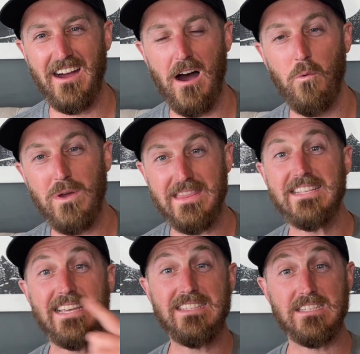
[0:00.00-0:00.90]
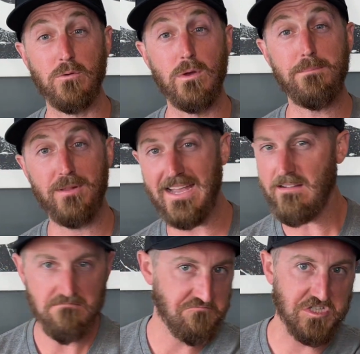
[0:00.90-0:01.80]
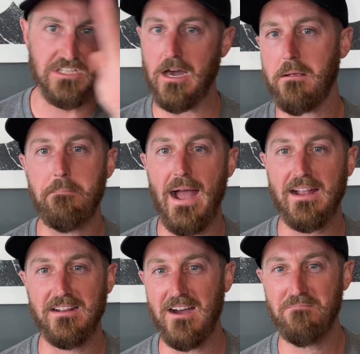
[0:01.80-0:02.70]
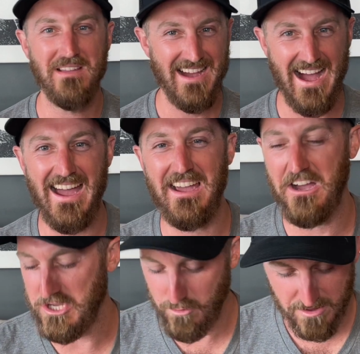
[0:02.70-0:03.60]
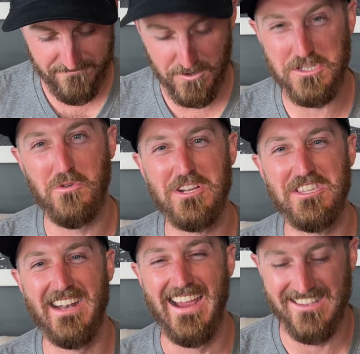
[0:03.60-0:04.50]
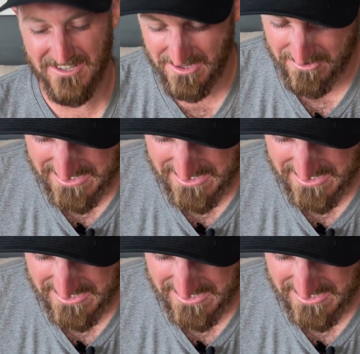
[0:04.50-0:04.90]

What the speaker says: When this hits the replay, just kind of back it up. You were the first question that I answered, though,